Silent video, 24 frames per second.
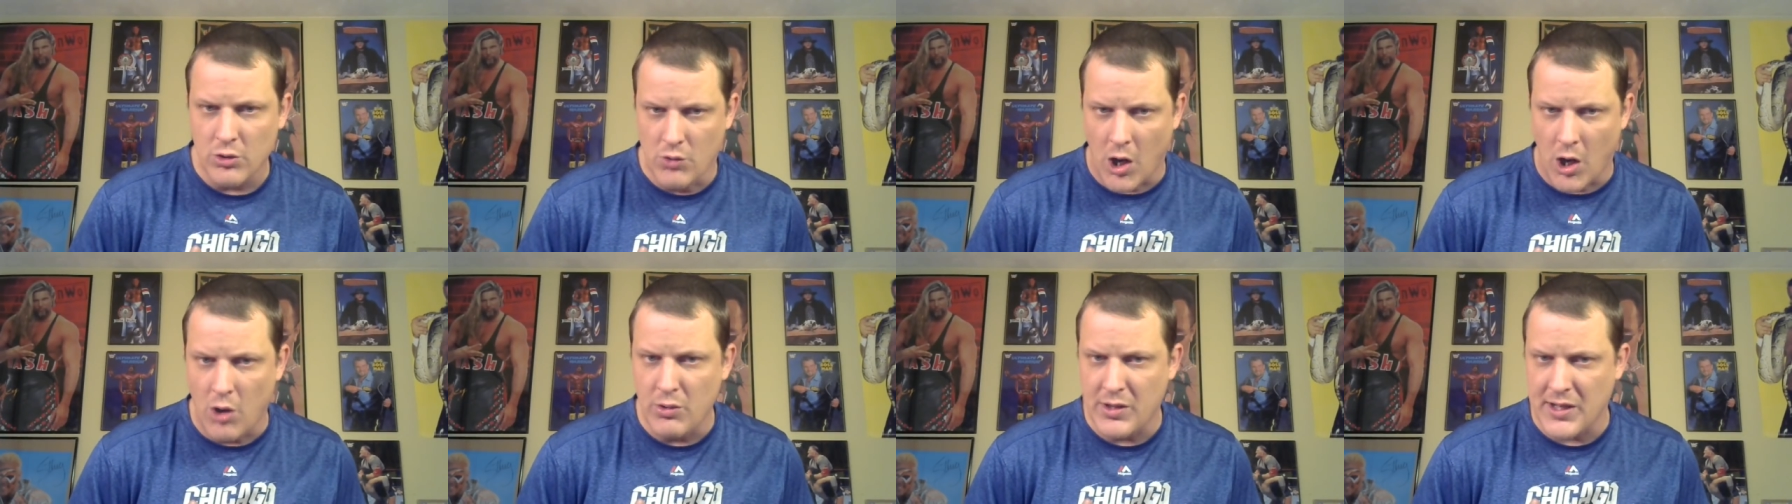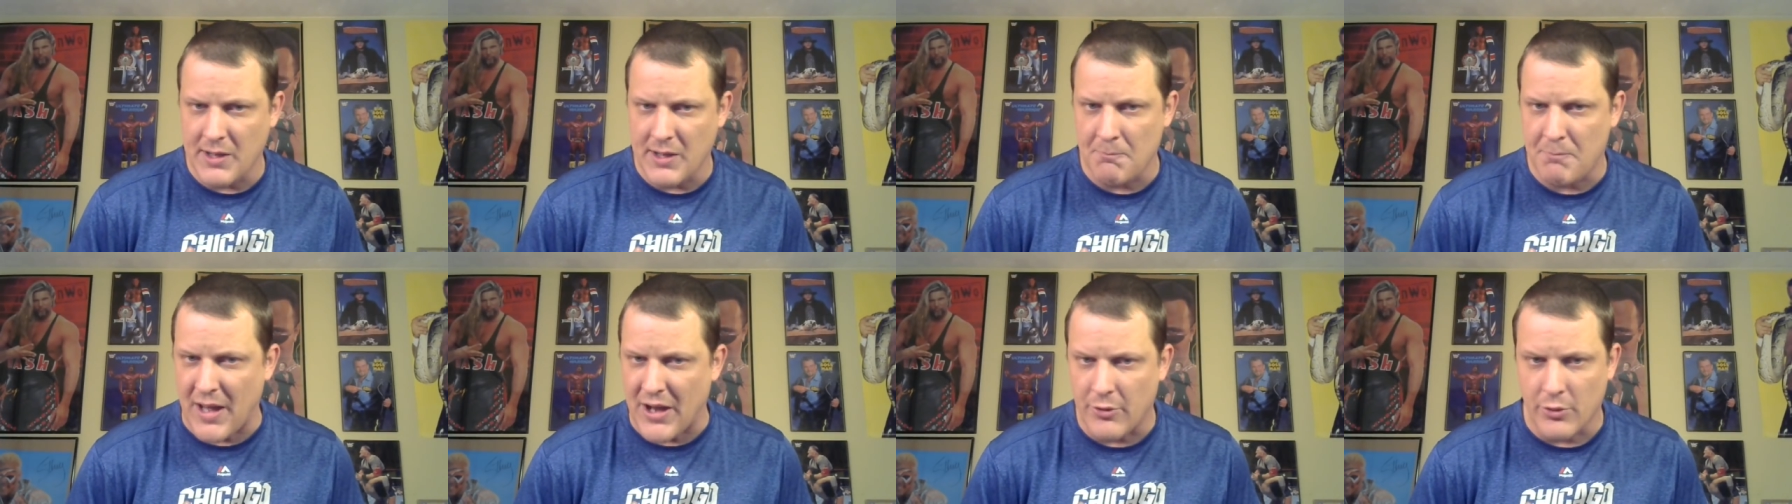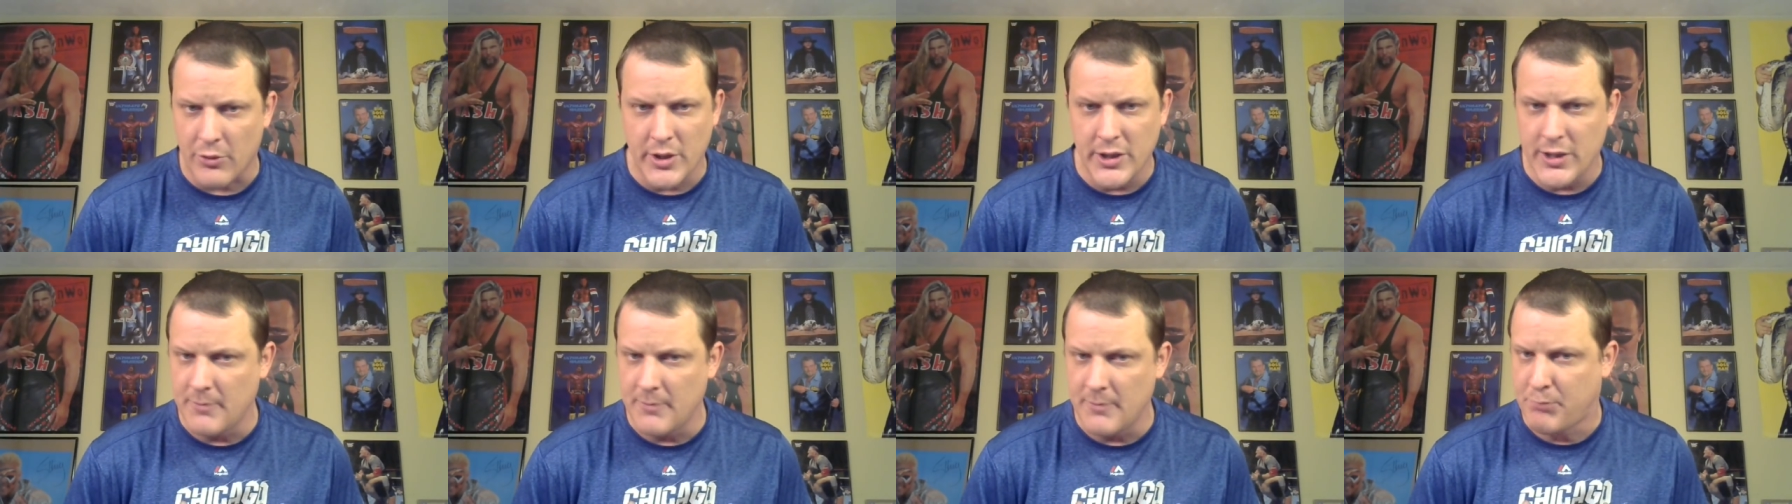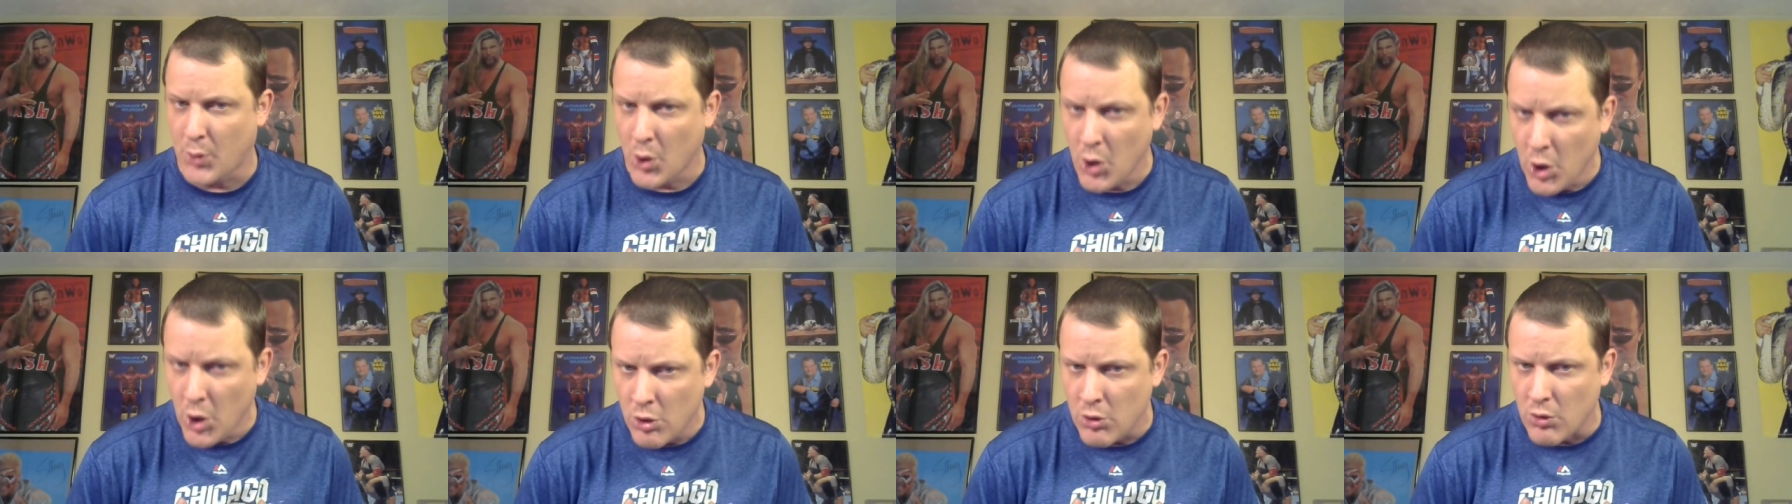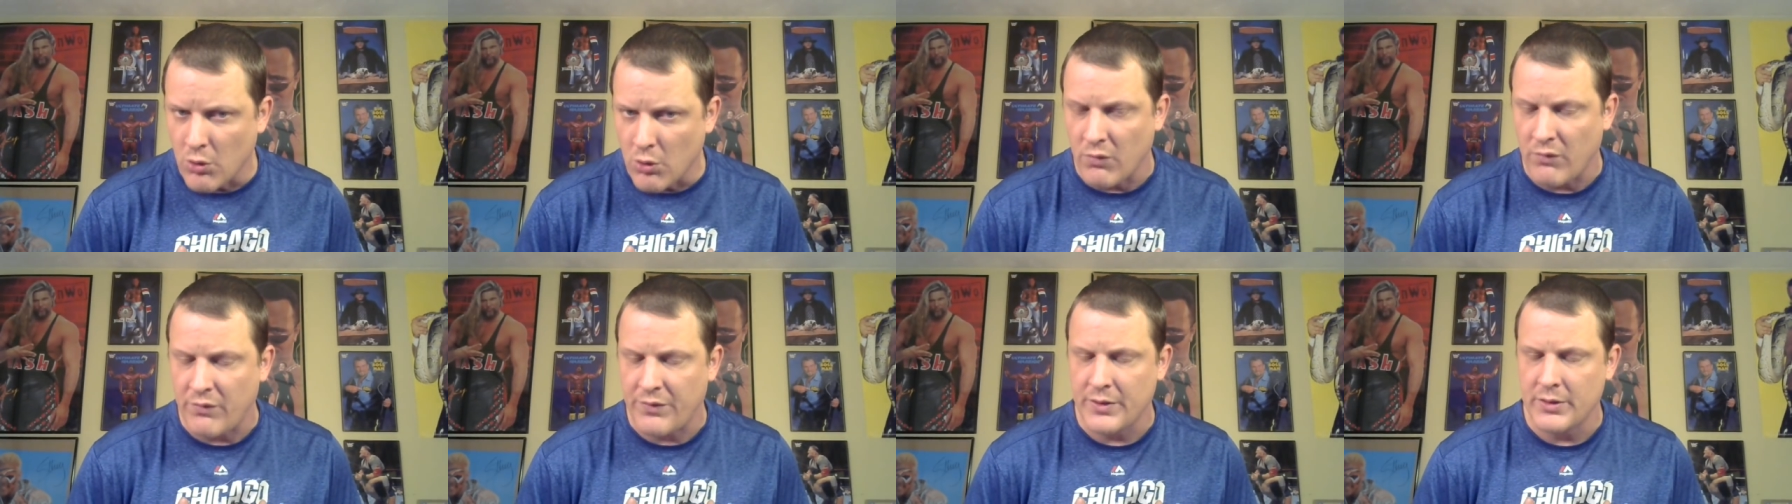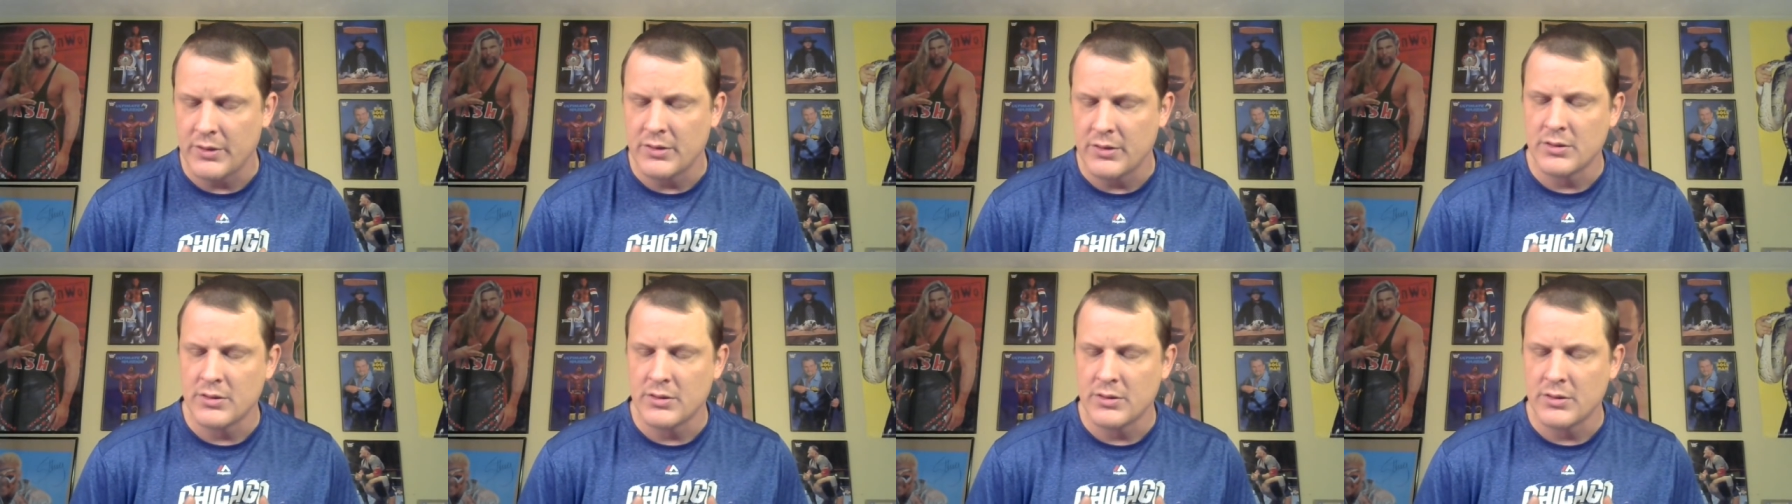grow, get better, and improve.